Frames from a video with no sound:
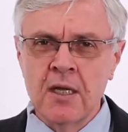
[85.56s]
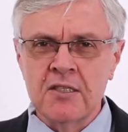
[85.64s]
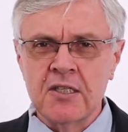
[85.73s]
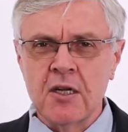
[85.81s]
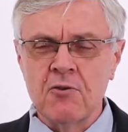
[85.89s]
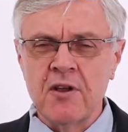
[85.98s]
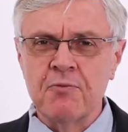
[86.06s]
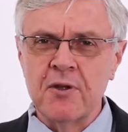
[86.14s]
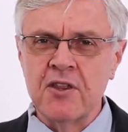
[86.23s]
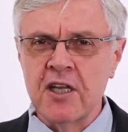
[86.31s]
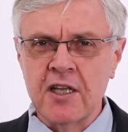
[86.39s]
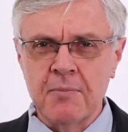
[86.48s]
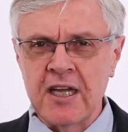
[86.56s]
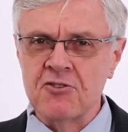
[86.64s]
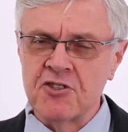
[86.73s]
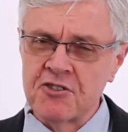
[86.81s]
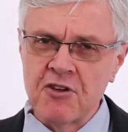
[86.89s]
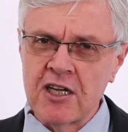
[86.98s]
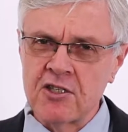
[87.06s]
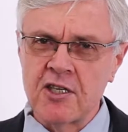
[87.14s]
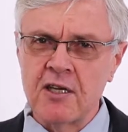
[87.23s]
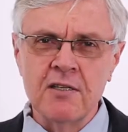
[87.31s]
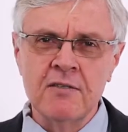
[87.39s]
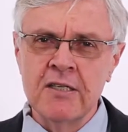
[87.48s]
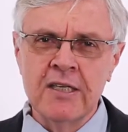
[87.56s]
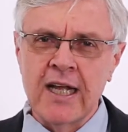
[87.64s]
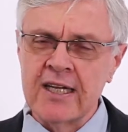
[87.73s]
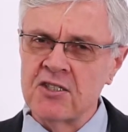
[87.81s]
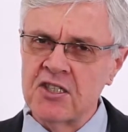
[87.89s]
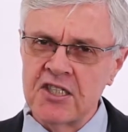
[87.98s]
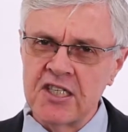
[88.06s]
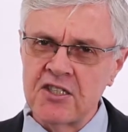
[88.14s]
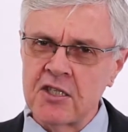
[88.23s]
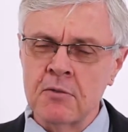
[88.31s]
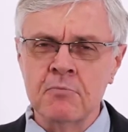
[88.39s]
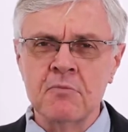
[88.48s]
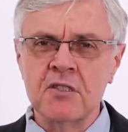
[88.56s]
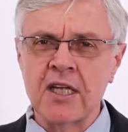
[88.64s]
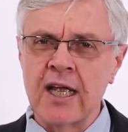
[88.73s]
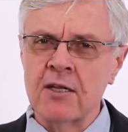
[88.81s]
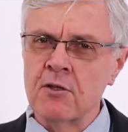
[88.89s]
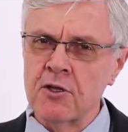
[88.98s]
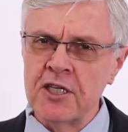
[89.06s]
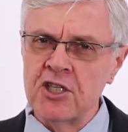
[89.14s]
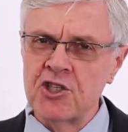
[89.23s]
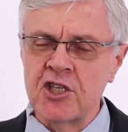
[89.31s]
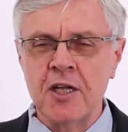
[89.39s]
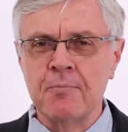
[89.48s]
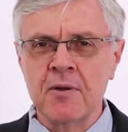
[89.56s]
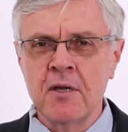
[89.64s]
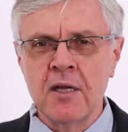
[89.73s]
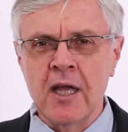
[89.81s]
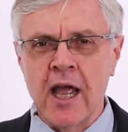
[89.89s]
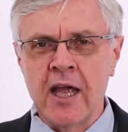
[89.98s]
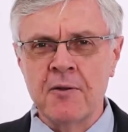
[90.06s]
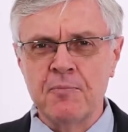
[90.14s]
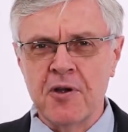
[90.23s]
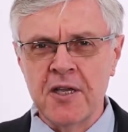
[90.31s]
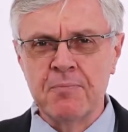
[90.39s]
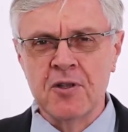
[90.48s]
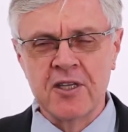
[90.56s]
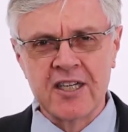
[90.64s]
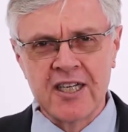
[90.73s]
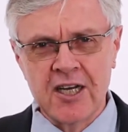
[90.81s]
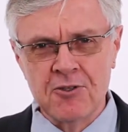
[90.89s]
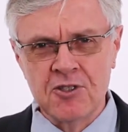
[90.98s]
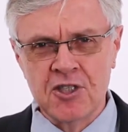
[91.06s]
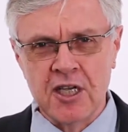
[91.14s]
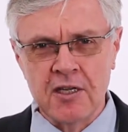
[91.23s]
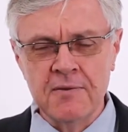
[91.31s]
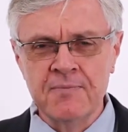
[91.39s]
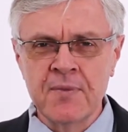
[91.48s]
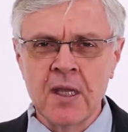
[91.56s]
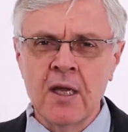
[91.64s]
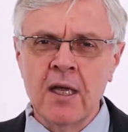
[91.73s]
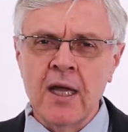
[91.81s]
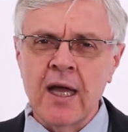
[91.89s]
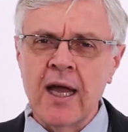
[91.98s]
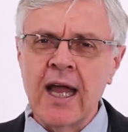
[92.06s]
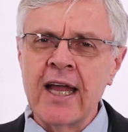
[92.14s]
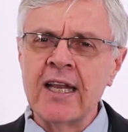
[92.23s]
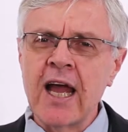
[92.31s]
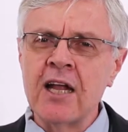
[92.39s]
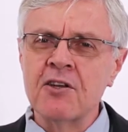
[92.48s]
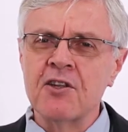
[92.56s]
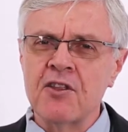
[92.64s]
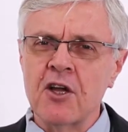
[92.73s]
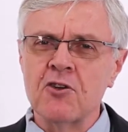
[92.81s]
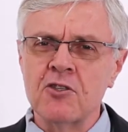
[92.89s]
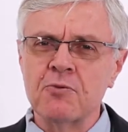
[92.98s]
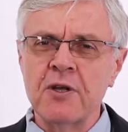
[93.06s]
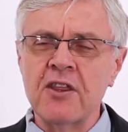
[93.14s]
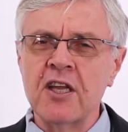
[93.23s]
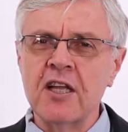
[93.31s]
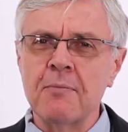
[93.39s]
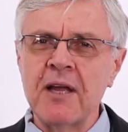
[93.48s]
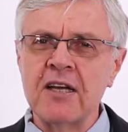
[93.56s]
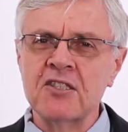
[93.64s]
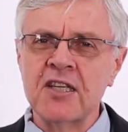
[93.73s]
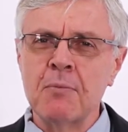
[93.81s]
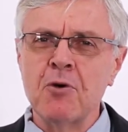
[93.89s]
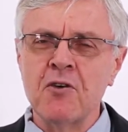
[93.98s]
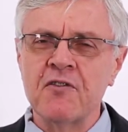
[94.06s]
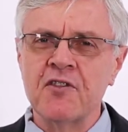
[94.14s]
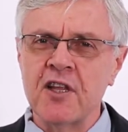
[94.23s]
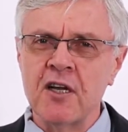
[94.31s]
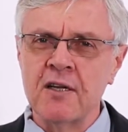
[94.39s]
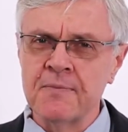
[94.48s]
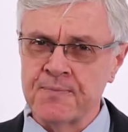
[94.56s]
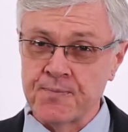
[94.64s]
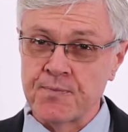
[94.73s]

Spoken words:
So if we think about structure and systems and leadership and people and culture, and under those we think about some of the